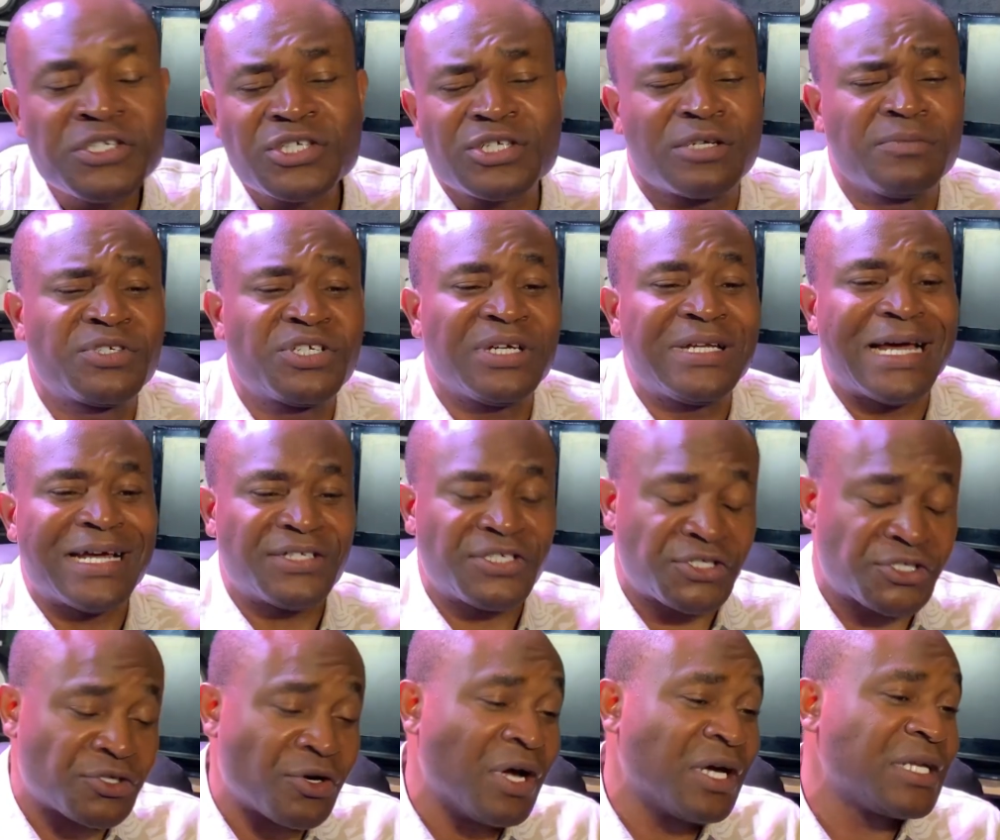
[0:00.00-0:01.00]
scripture that
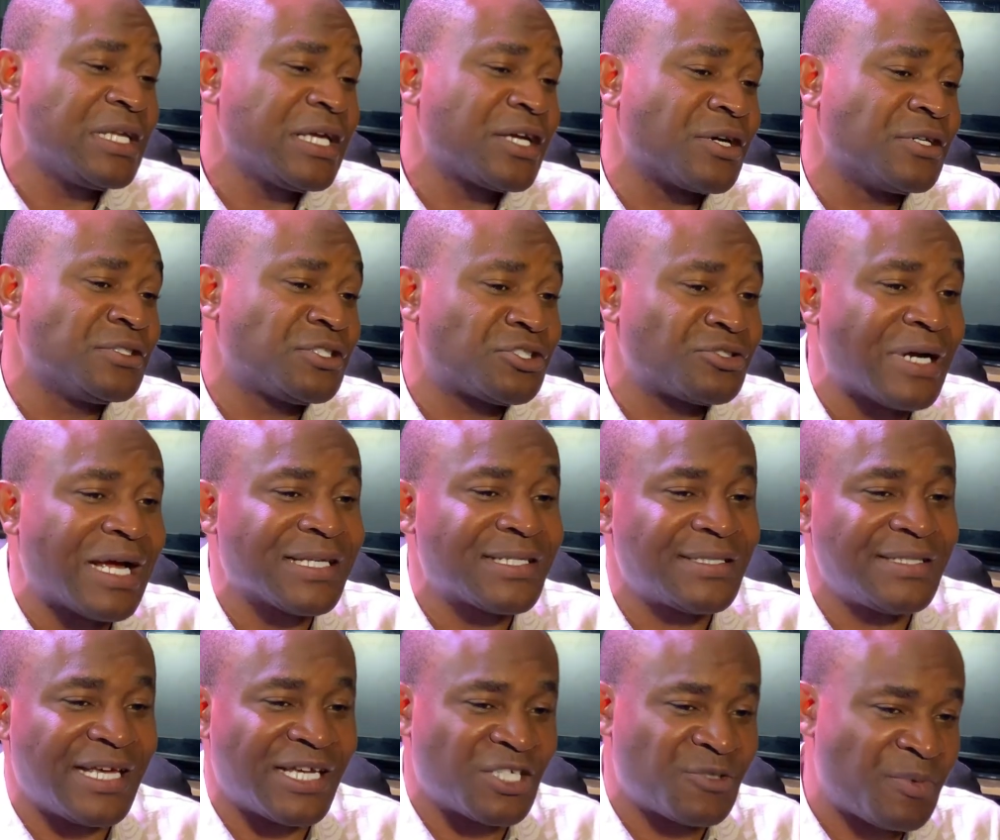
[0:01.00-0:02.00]
strongly contrasts
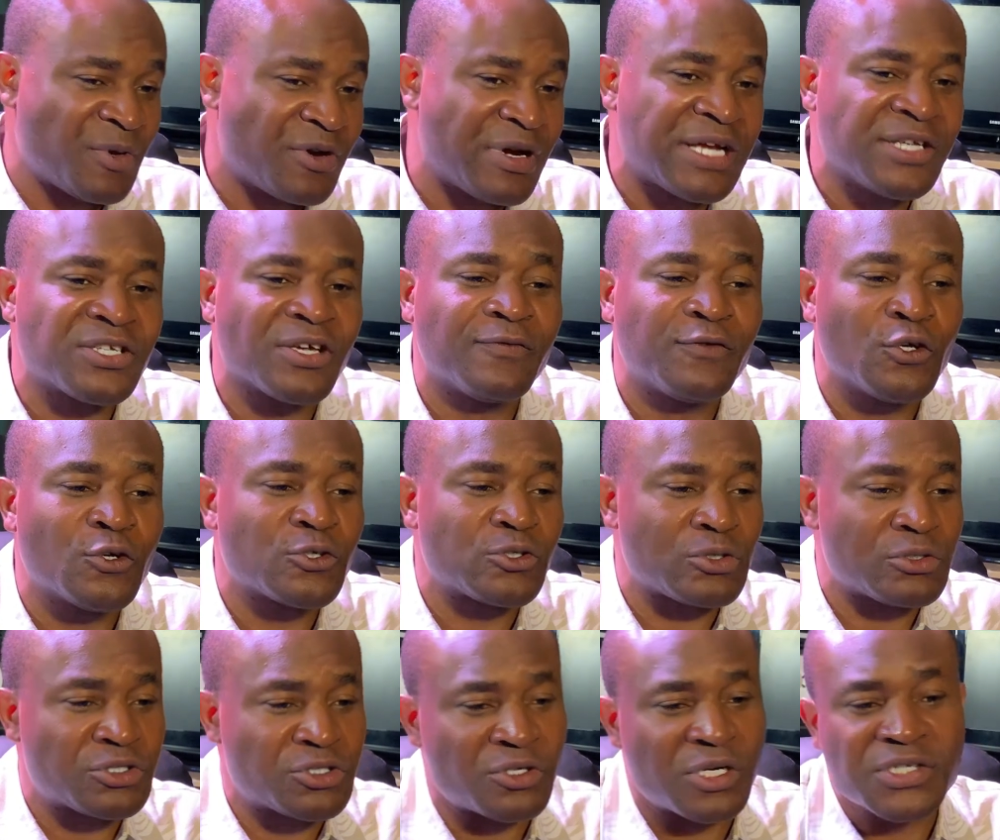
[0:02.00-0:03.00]
the experience of those who
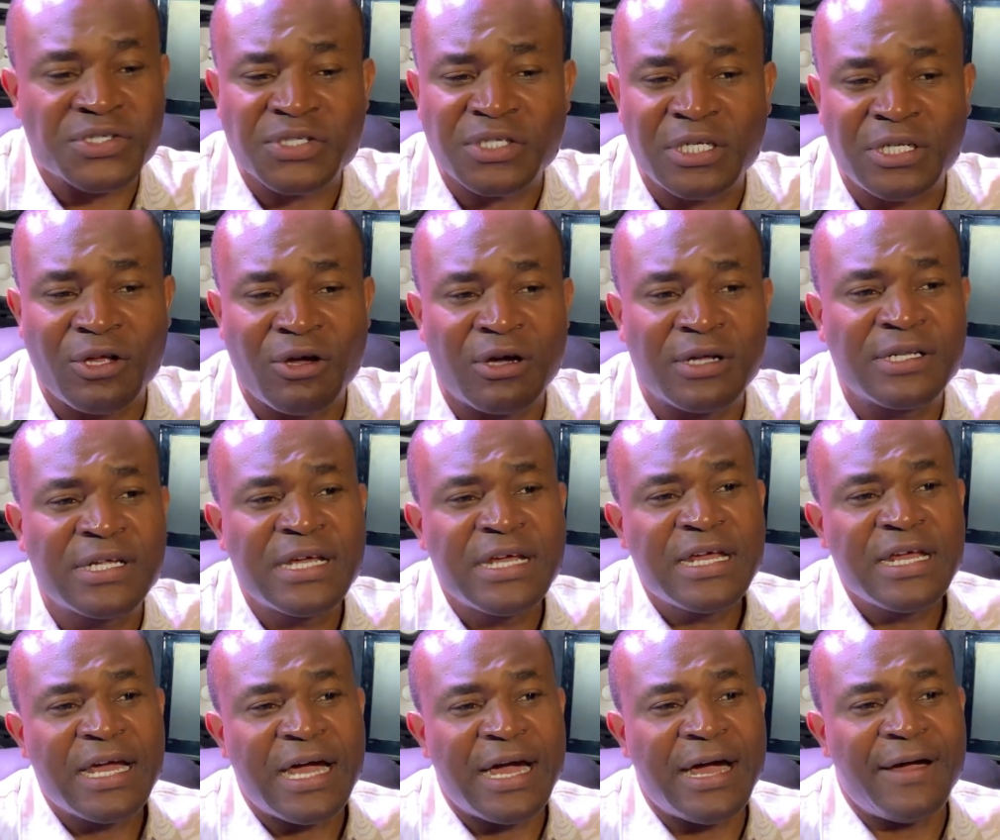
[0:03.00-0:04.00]
trust in the Lord
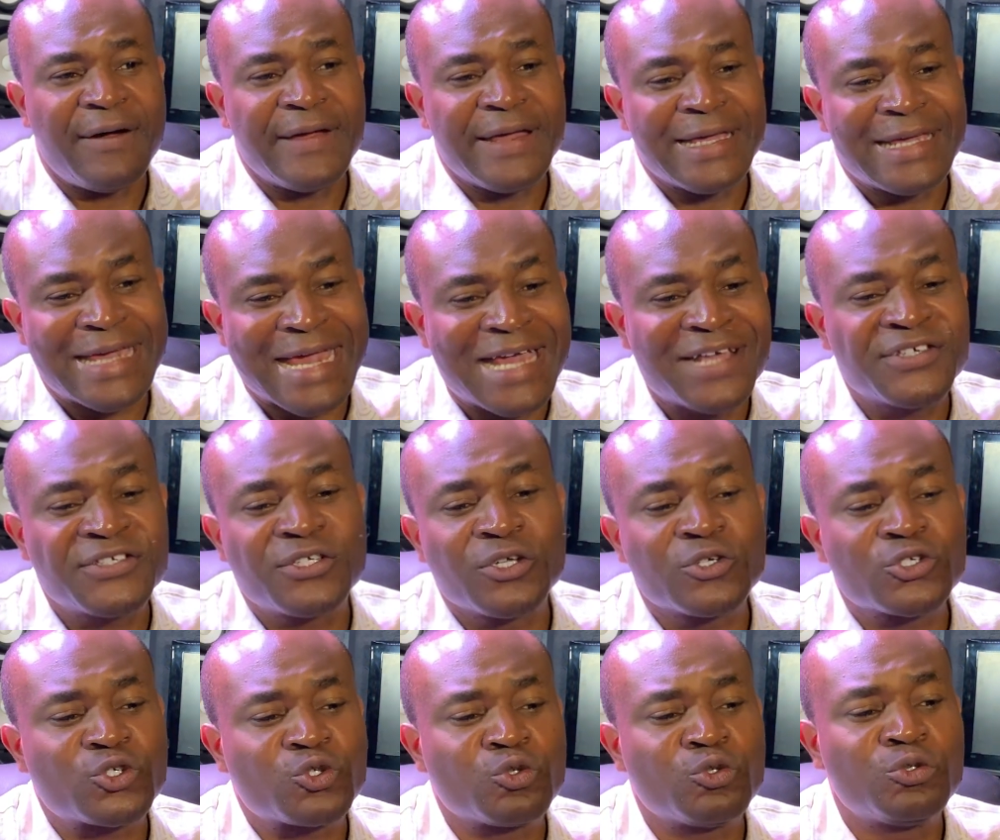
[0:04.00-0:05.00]
against
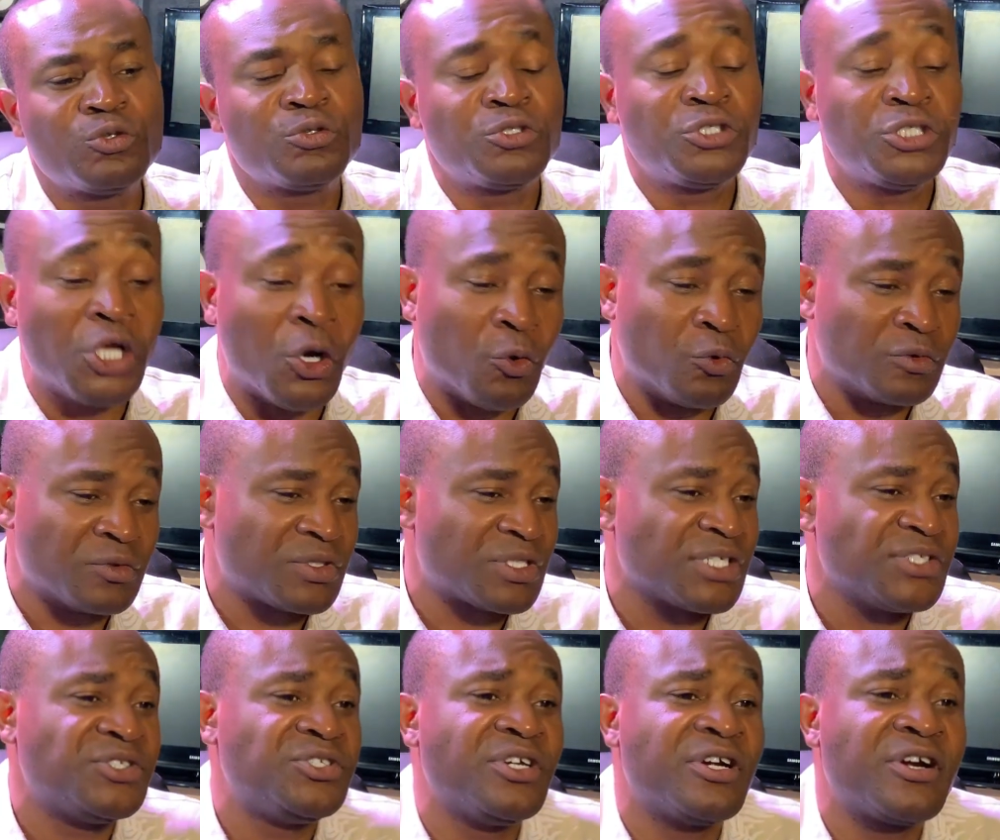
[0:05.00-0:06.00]
those who don't is
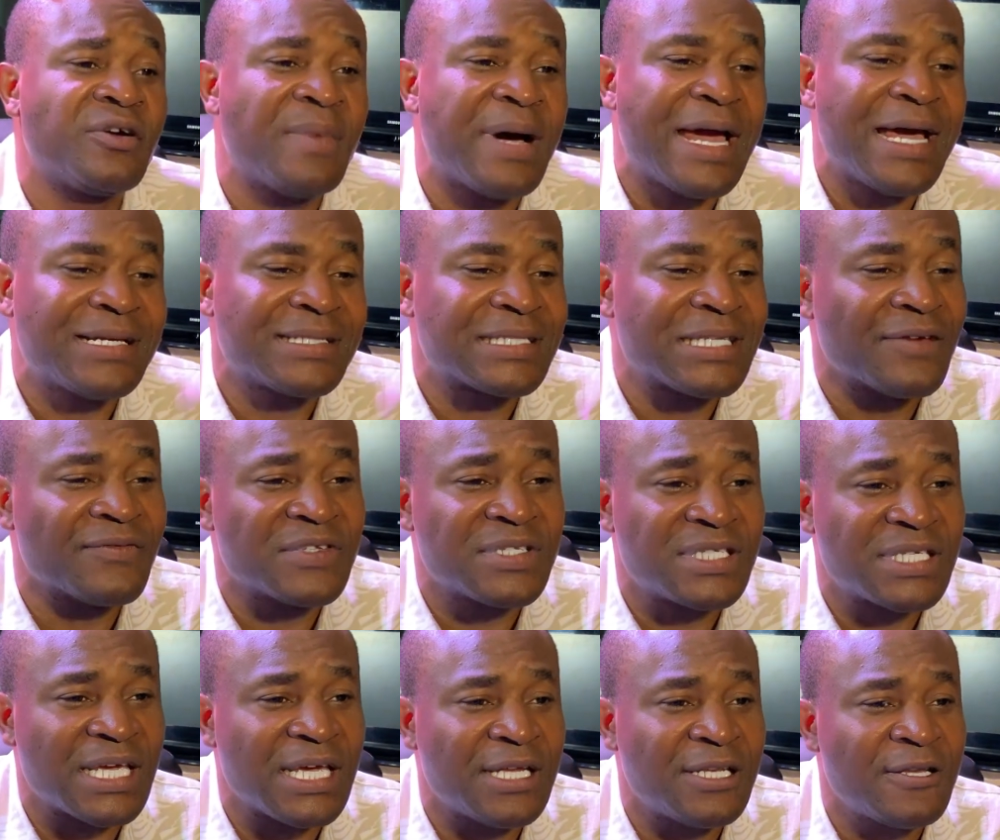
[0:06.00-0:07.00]
Jeremiah
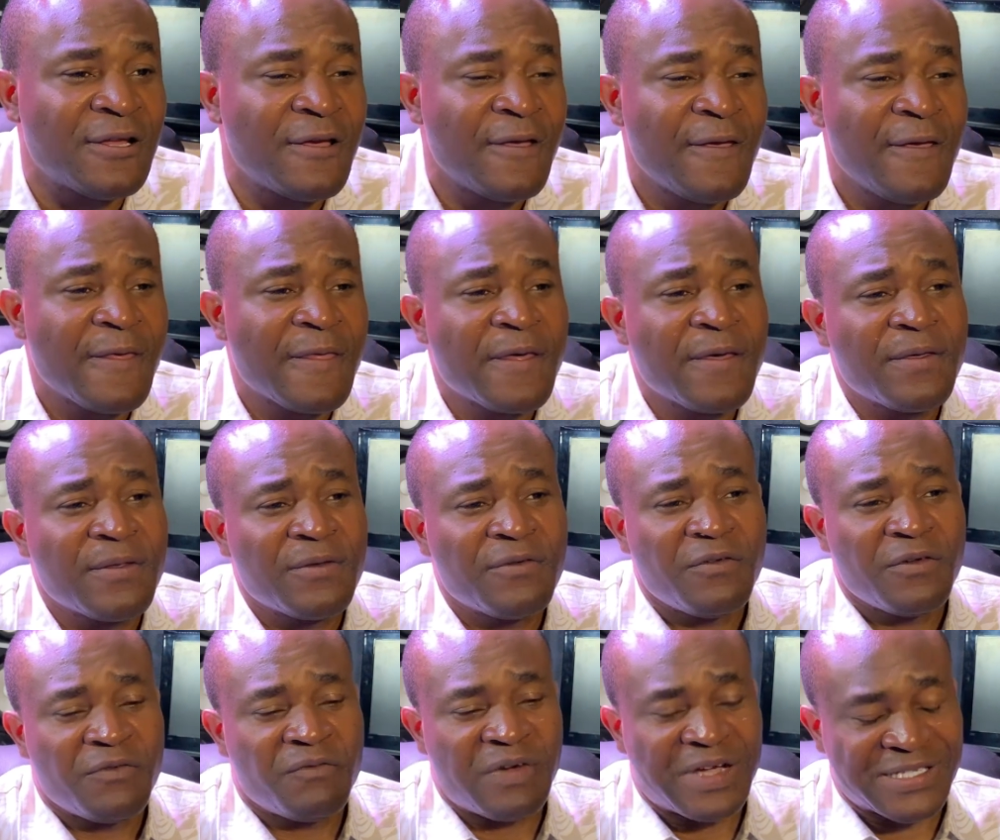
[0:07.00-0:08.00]
17,
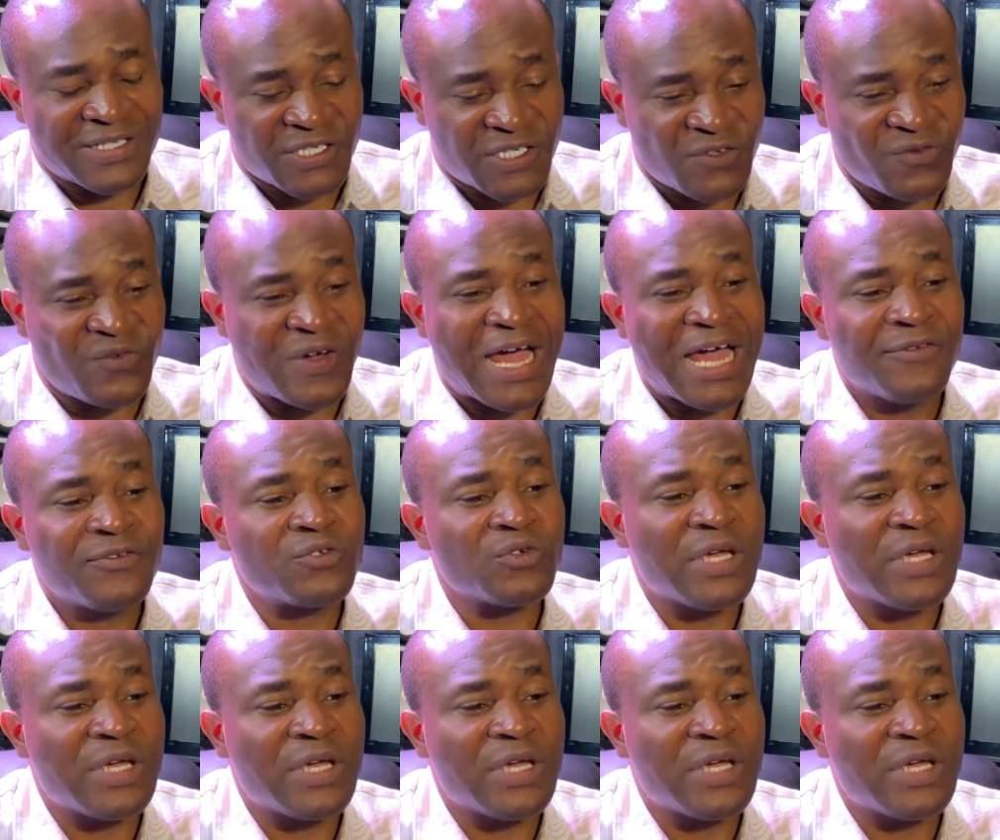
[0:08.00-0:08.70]
verses 5 to